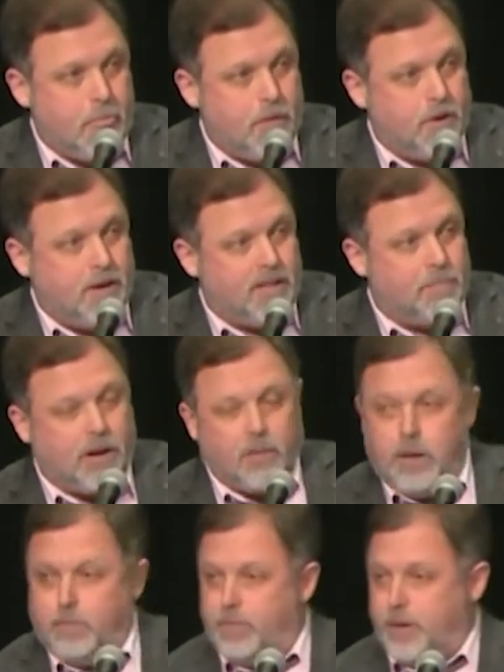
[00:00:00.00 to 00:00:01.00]
Right? They better
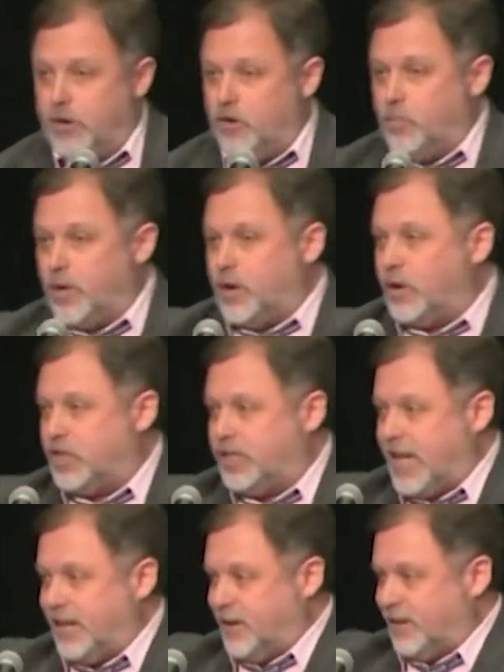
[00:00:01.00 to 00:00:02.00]
be prepared to
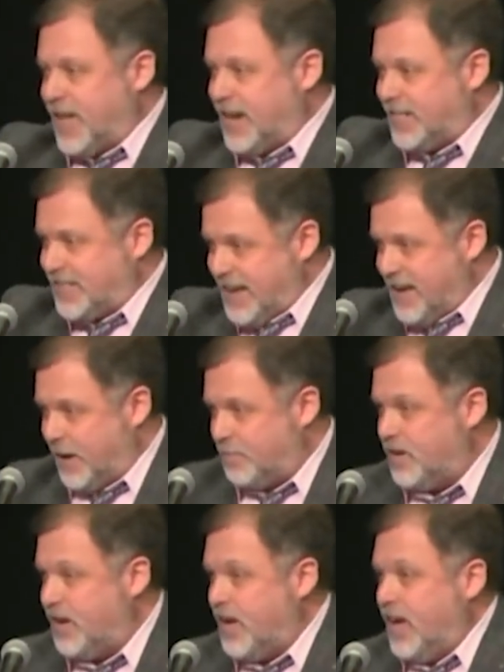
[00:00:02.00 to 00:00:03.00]
regurgitate it on that
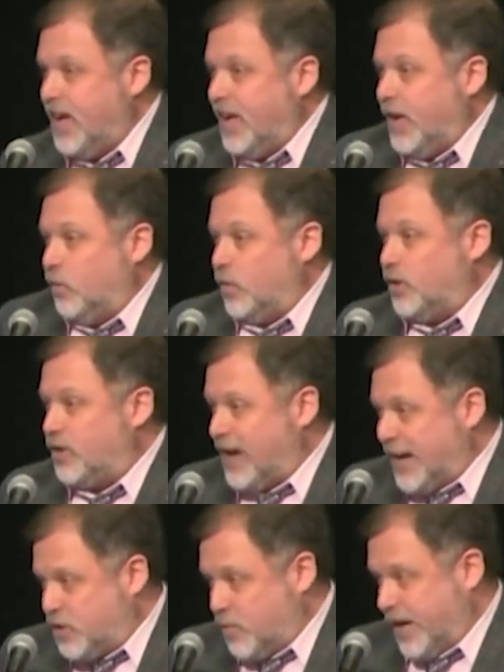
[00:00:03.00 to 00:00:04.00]
exam in order to
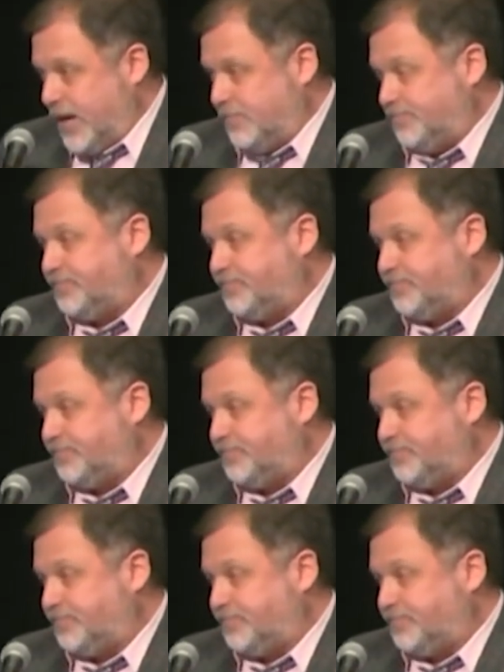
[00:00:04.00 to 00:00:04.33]
graduate.